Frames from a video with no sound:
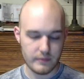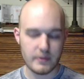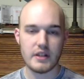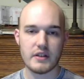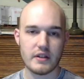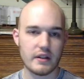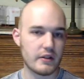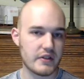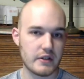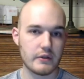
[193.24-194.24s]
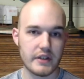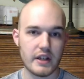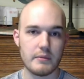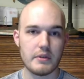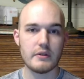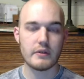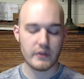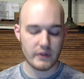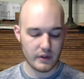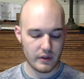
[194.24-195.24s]
is not a single time
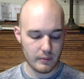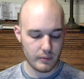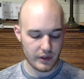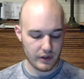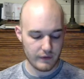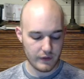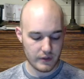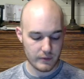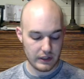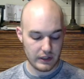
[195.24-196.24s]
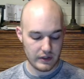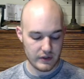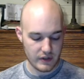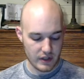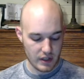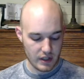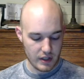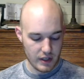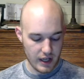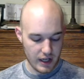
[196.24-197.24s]
use, but the first one is,
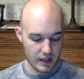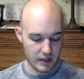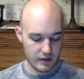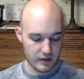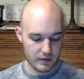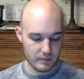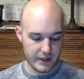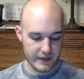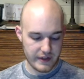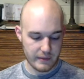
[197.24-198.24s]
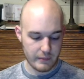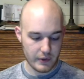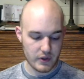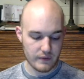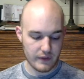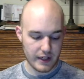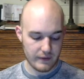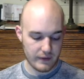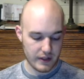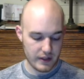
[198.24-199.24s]
and it means that most
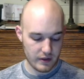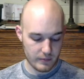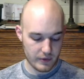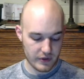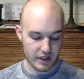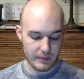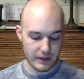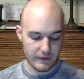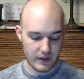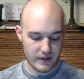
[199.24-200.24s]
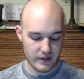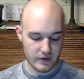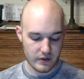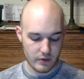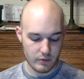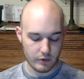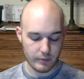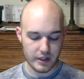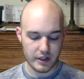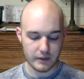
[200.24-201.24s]
most combat phases you will
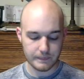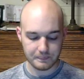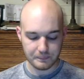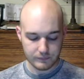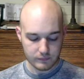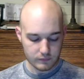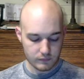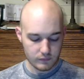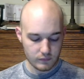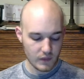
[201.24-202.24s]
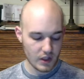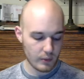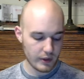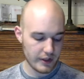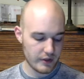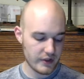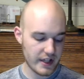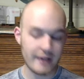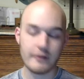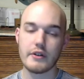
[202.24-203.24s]
be wanting to
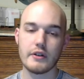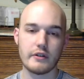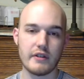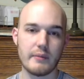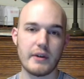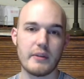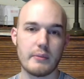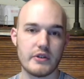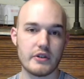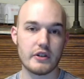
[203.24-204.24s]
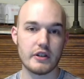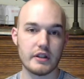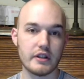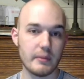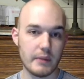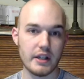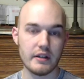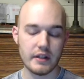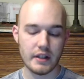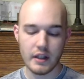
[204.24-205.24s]
attack with your Grimwrath Berserker
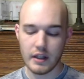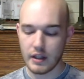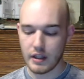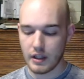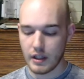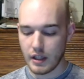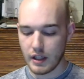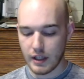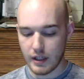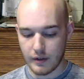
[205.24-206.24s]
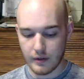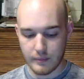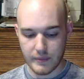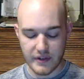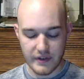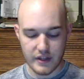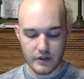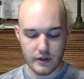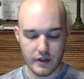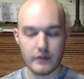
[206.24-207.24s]
immediately, so that
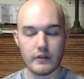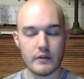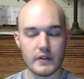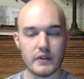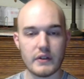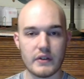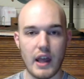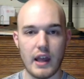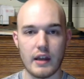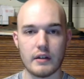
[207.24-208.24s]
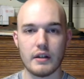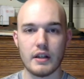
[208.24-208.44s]
your other units can